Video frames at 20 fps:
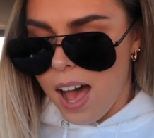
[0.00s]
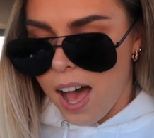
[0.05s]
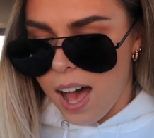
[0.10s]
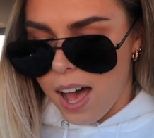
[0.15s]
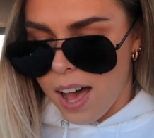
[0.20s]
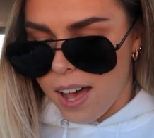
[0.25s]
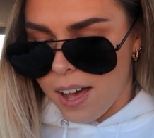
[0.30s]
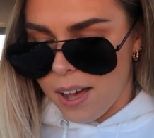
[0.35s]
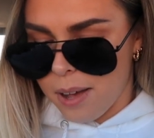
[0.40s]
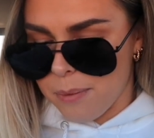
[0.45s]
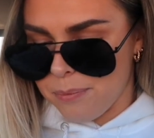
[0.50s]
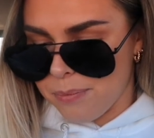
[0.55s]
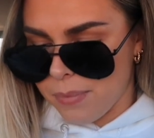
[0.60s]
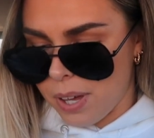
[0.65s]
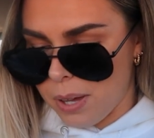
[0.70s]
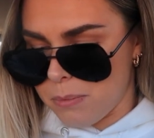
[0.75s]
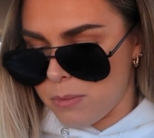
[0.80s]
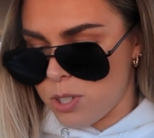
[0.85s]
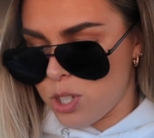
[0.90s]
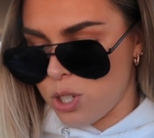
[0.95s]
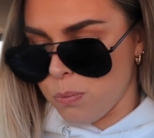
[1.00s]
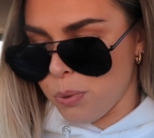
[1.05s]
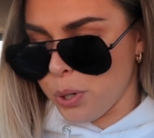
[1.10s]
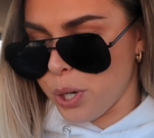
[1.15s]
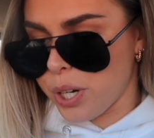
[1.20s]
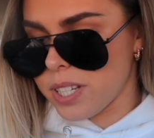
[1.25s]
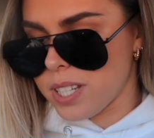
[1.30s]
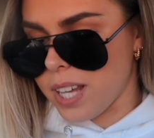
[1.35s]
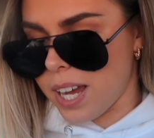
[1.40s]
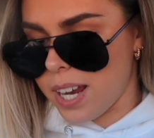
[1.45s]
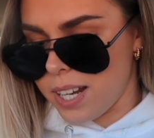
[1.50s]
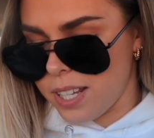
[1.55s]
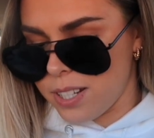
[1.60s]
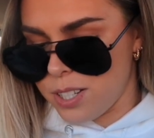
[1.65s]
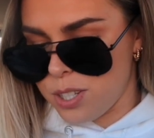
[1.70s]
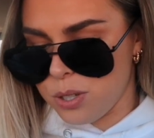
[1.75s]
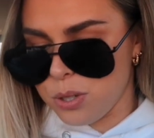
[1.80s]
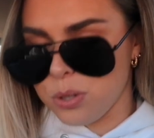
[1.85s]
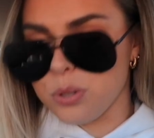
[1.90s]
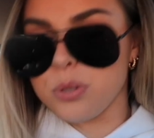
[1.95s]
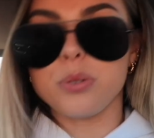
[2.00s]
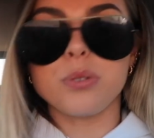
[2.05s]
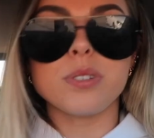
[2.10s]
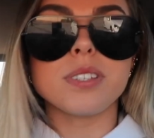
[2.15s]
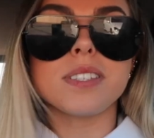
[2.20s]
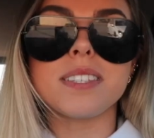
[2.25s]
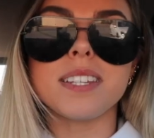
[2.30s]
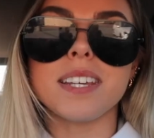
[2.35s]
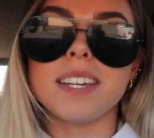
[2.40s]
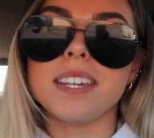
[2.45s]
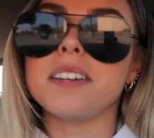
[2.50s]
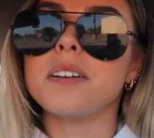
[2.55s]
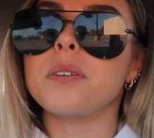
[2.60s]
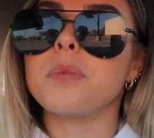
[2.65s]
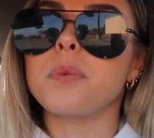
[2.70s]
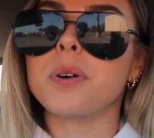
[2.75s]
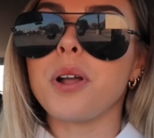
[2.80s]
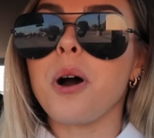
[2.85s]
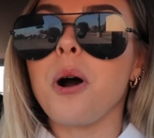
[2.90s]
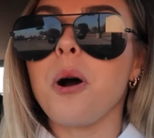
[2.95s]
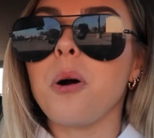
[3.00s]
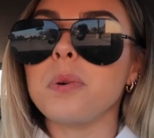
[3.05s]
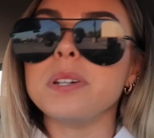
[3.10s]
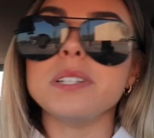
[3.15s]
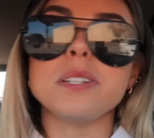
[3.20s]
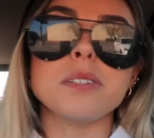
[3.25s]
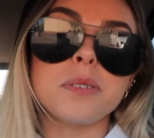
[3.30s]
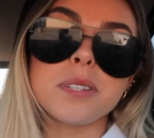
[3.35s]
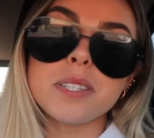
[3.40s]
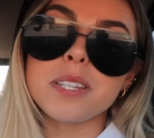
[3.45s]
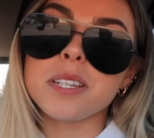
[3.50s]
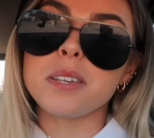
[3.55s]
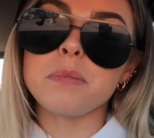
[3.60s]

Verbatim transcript: Um, I'm super excited to see what all we do as a